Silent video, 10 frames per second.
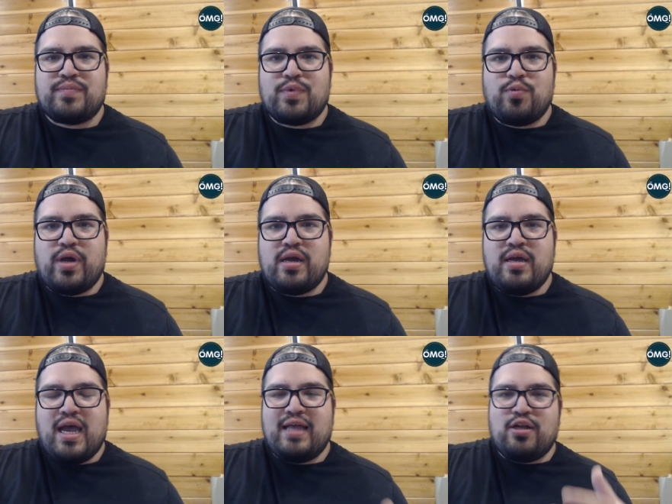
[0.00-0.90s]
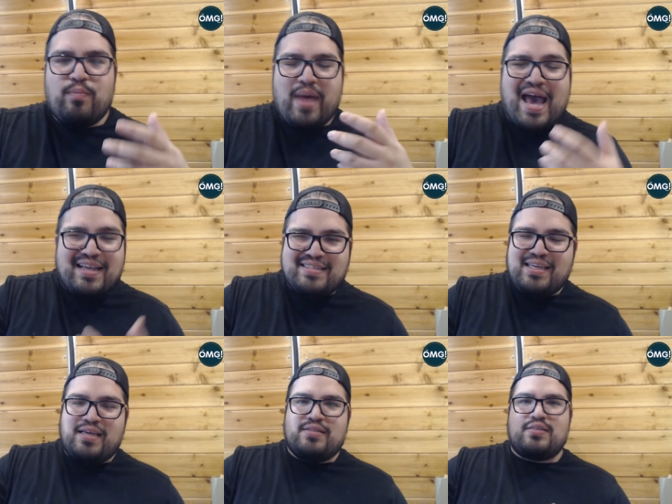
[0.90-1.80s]
Okay, and the
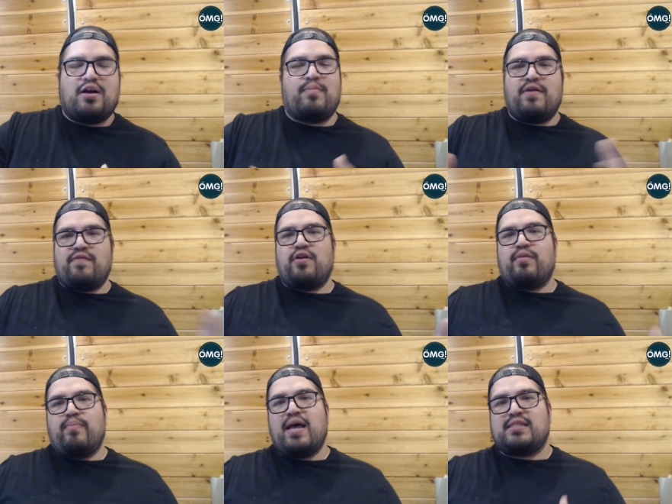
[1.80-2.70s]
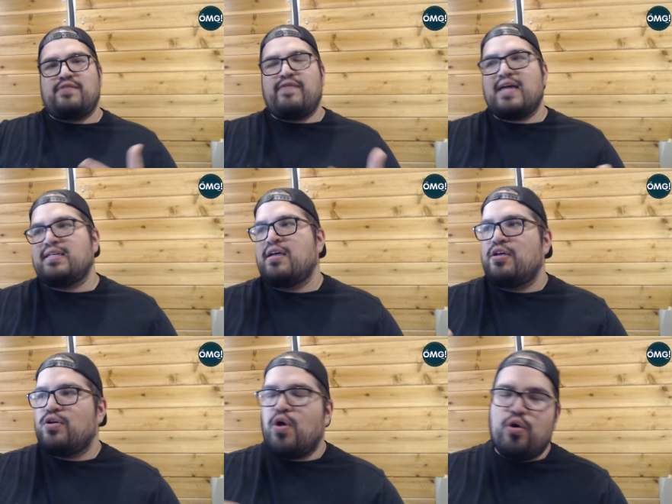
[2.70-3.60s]
magazines are by far the best. In fact,
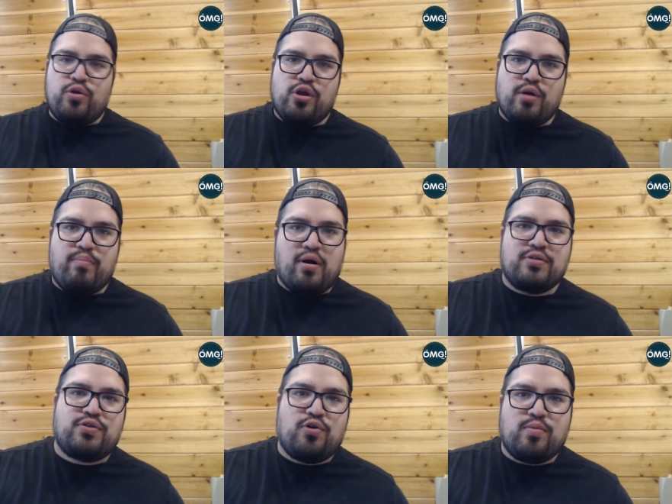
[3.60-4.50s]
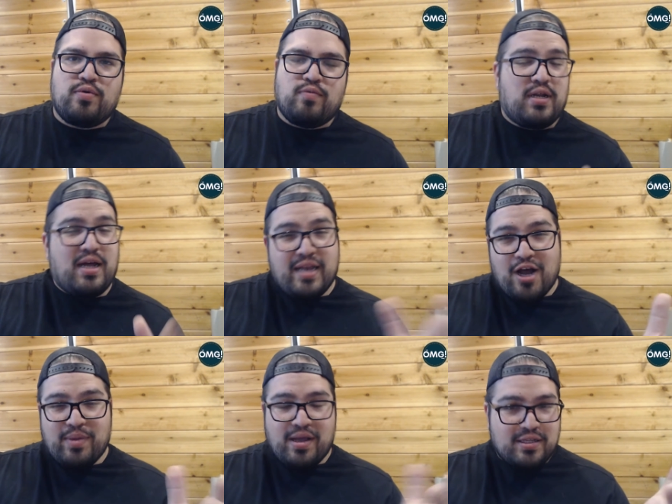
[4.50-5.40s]
go to your Barnes and Noble. Well, not
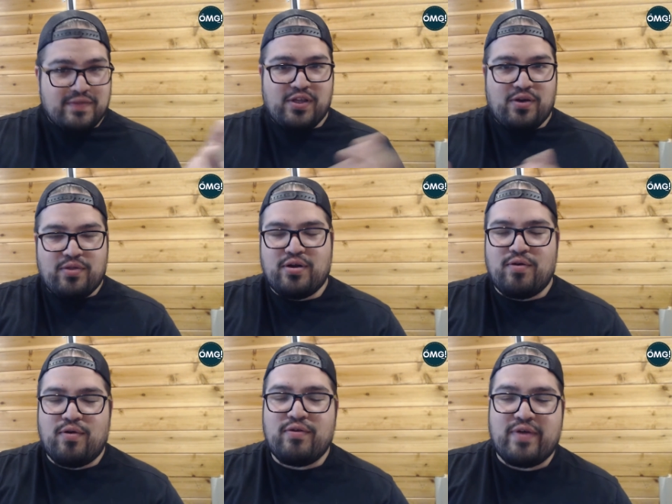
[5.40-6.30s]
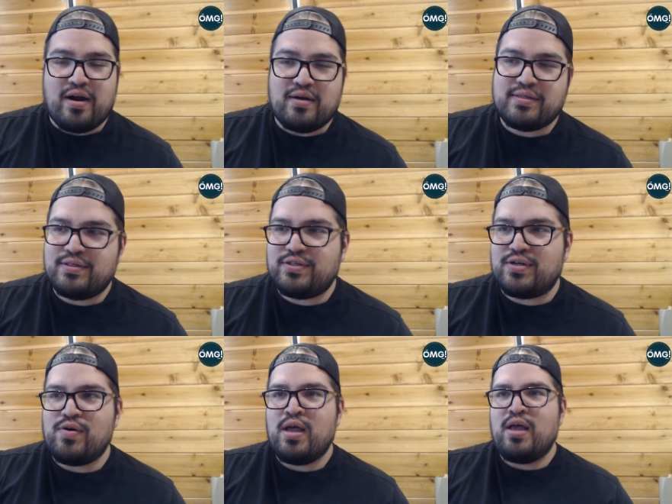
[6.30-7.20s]
now because of the coronavirus.
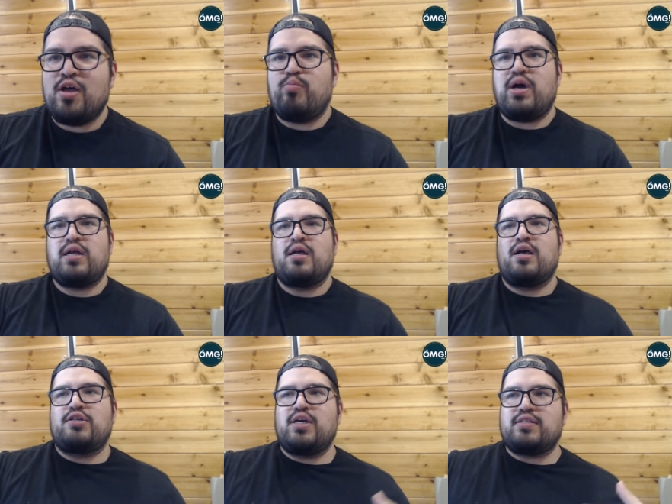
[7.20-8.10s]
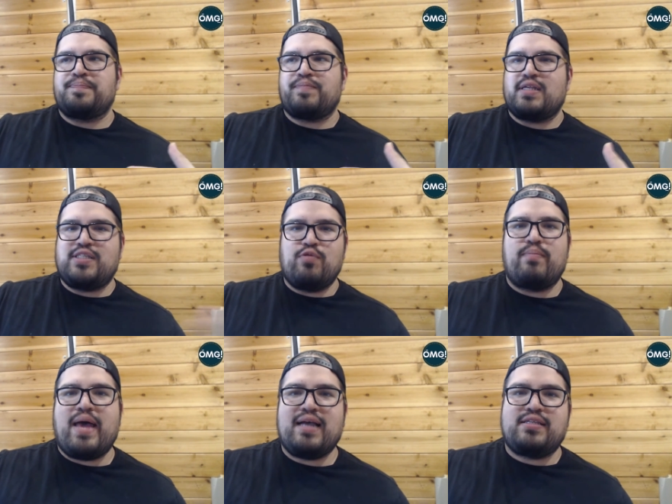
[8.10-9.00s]
So, but just see what
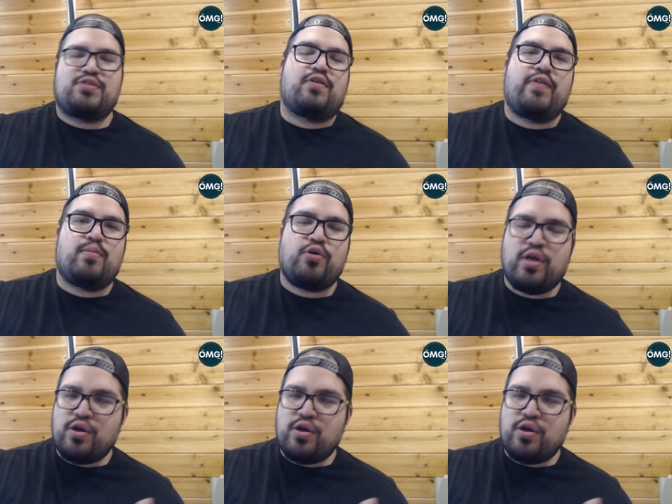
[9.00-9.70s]
magazines are available. You can